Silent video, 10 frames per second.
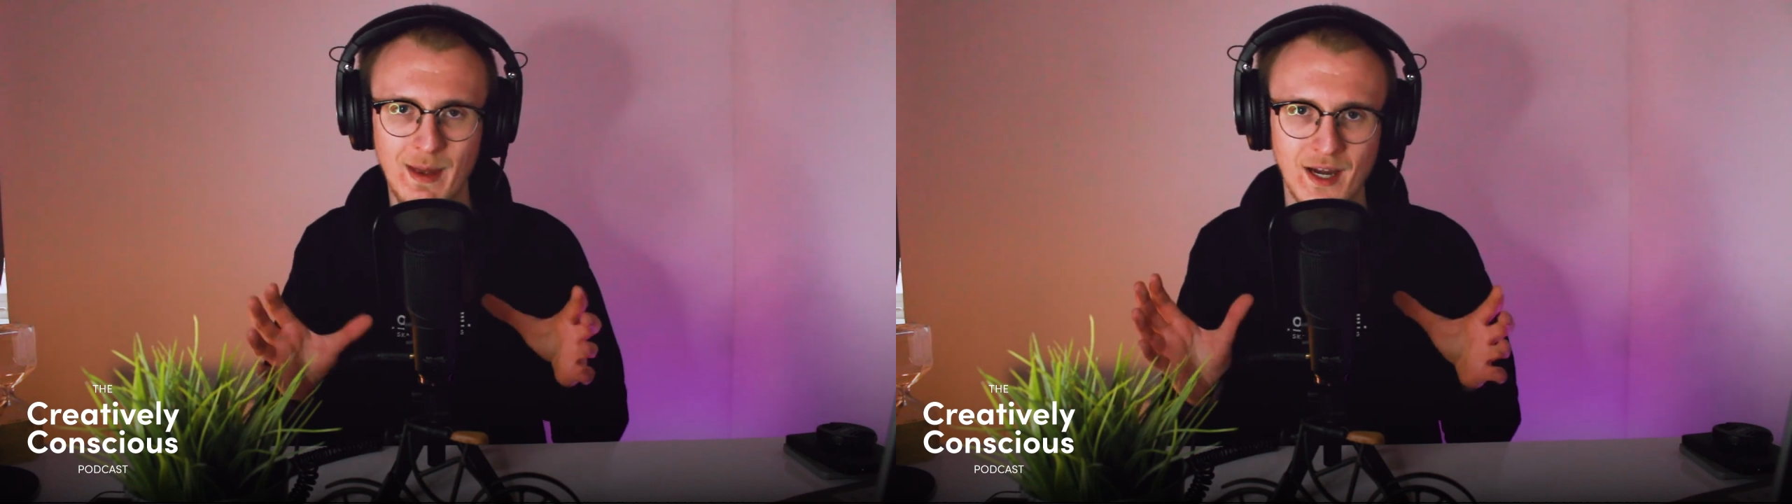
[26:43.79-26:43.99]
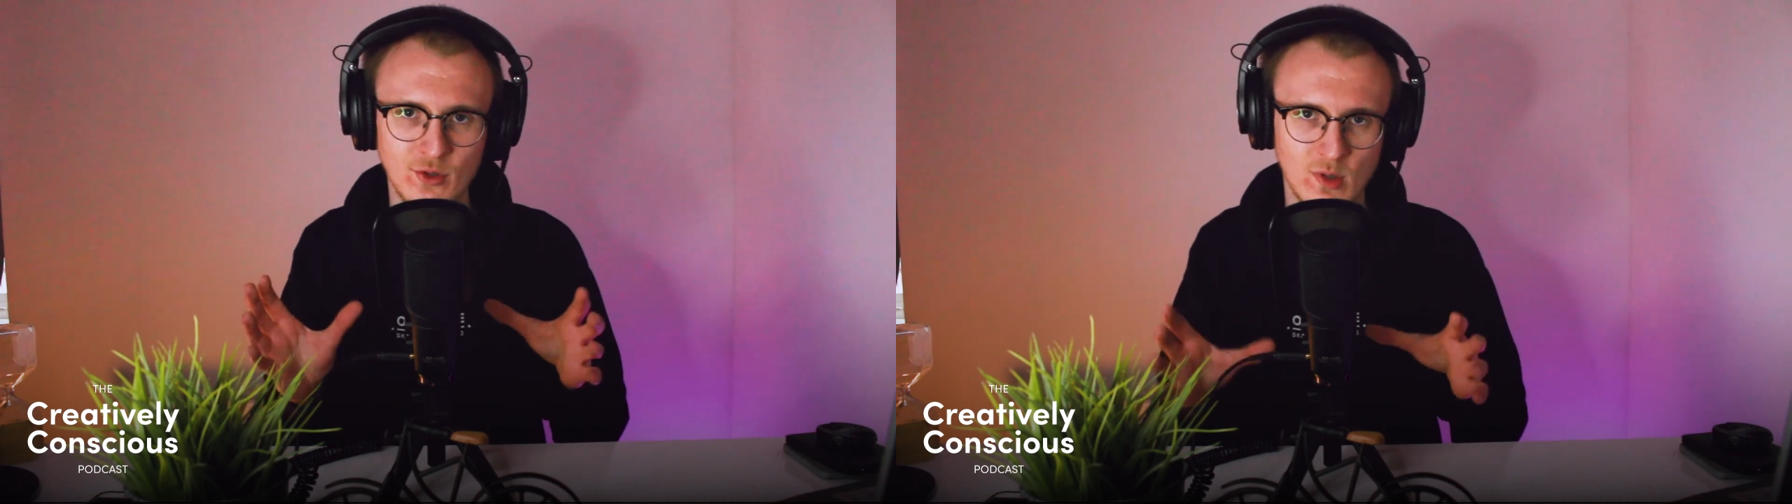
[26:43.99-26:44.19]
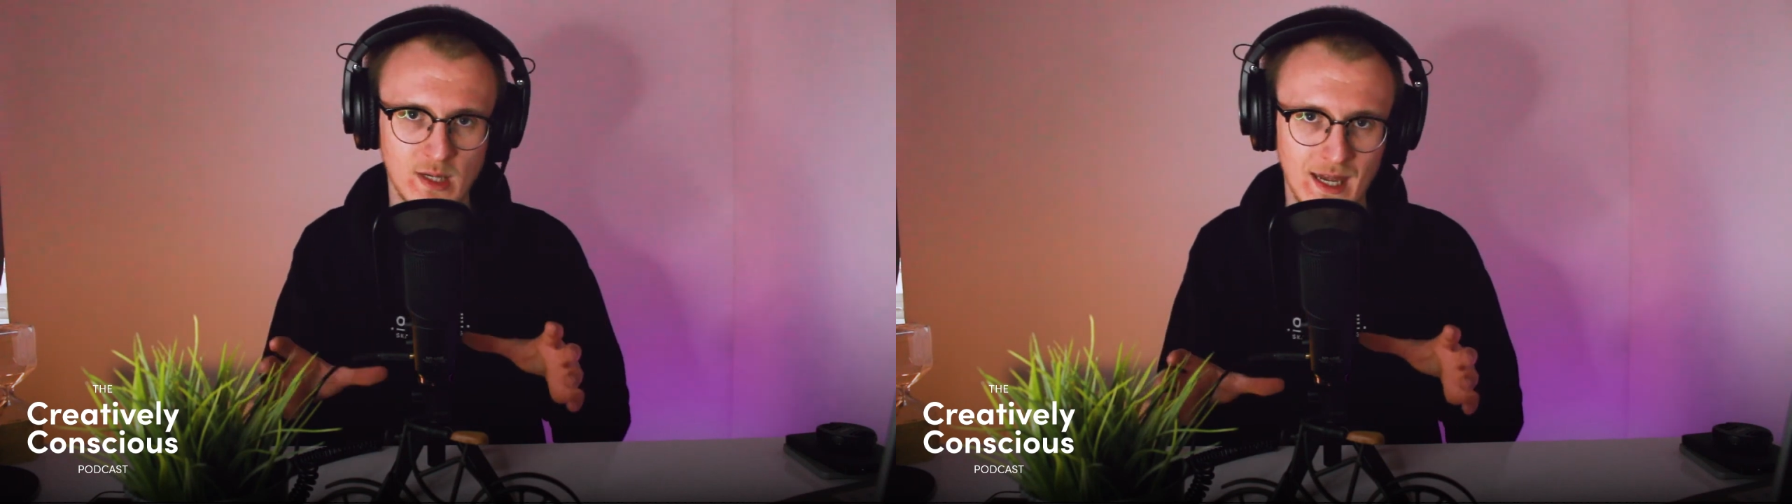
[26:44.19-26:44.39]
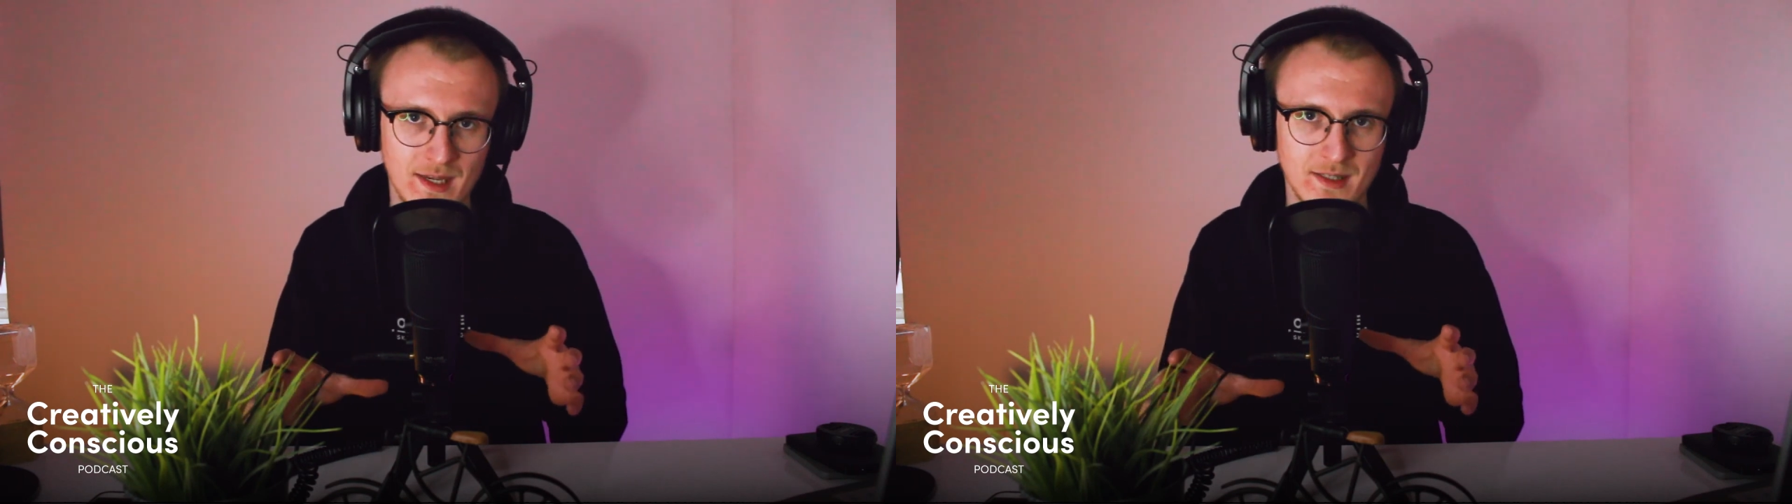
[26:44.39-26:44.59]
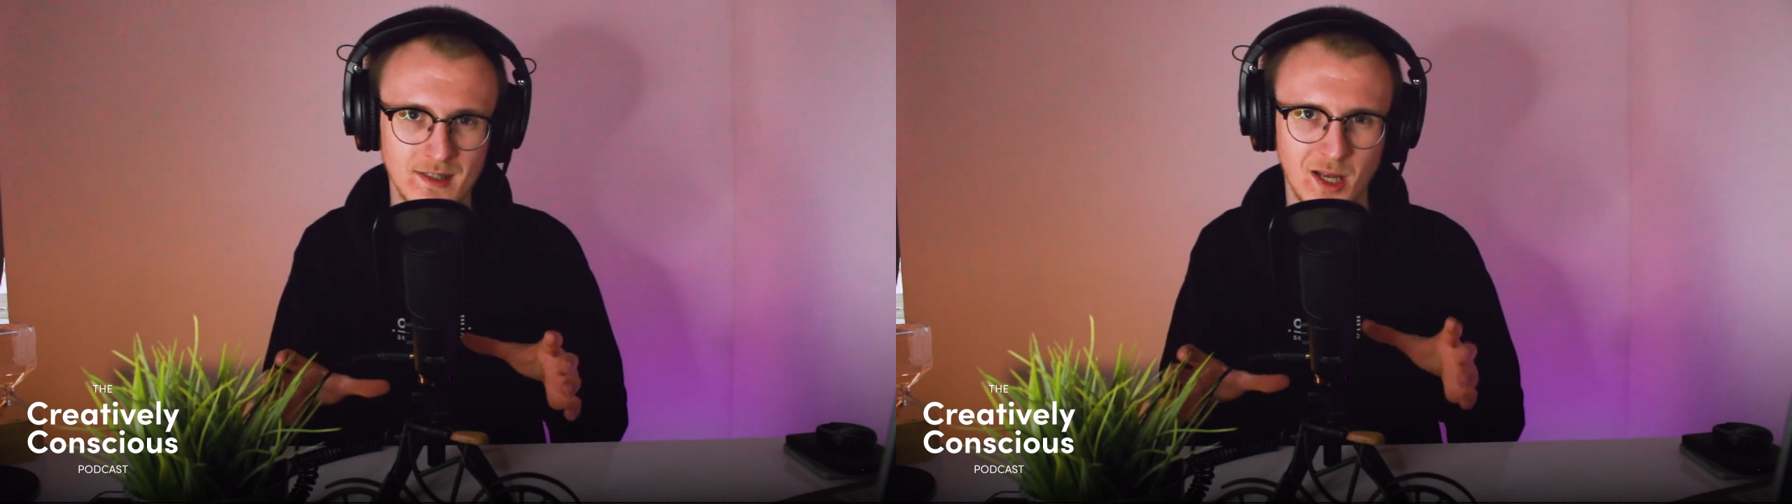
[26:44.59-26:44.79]
extra
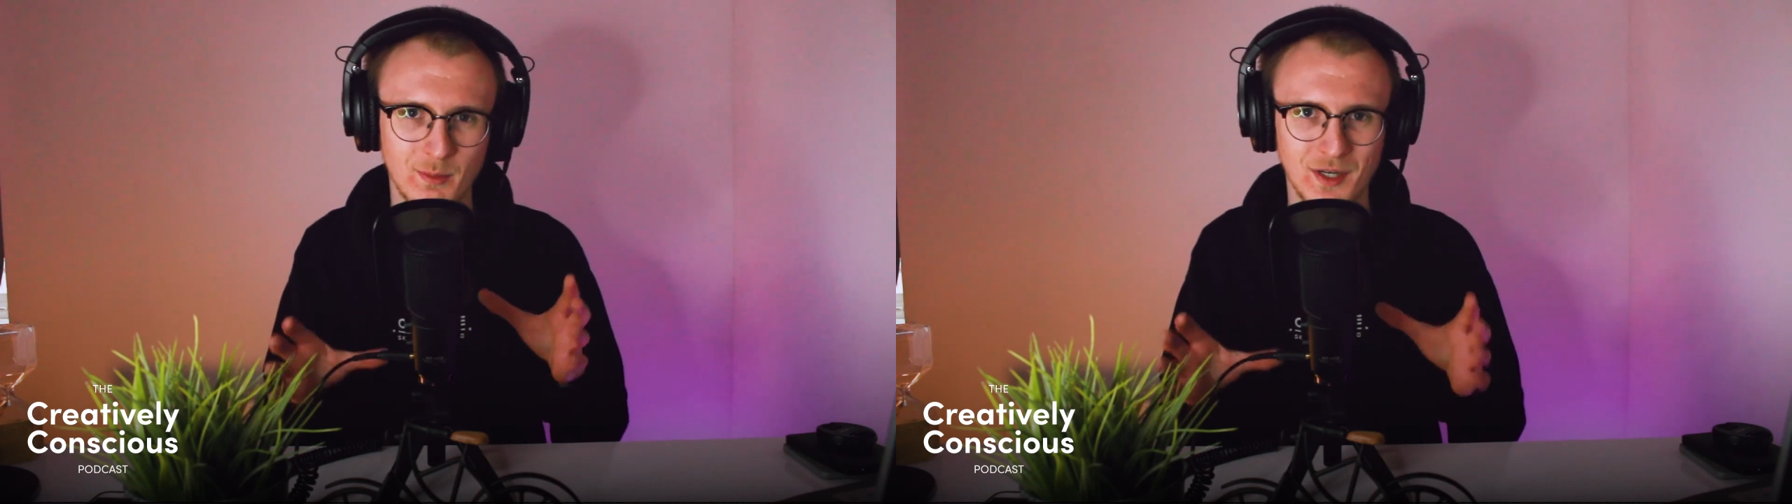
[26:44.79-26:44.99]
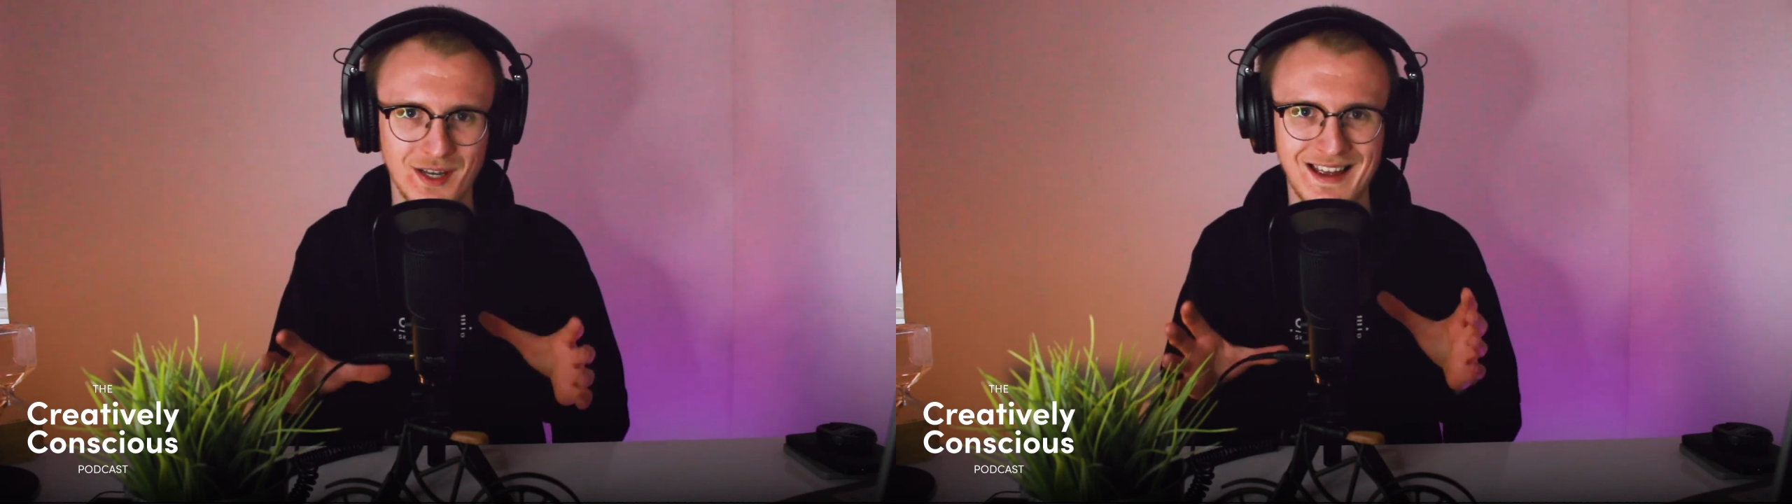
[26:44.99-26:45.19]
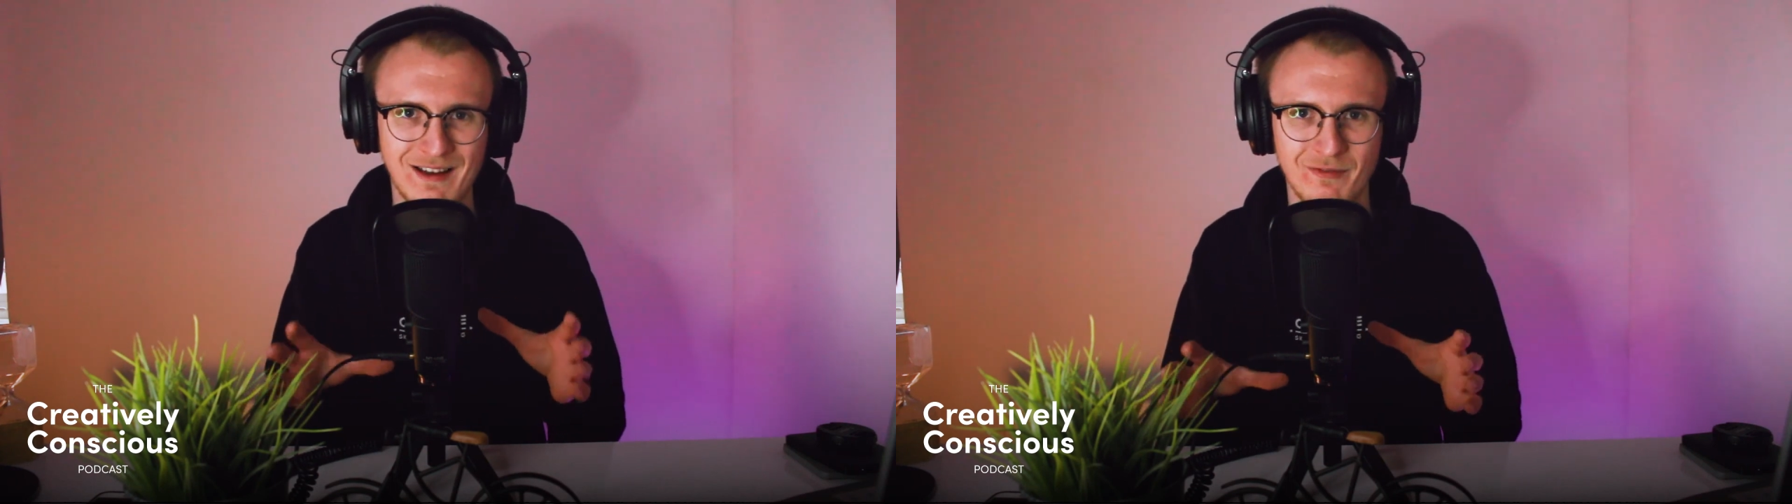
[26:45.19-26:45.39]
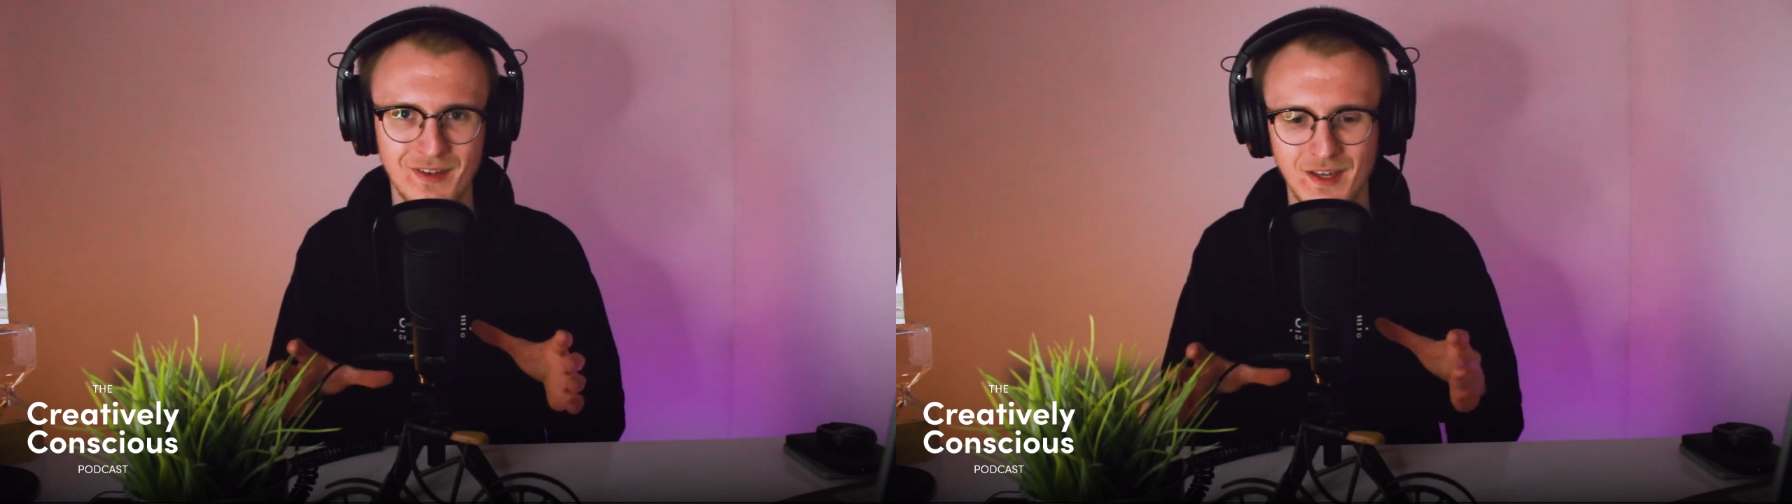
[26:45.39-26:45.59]
guests that I'm going to have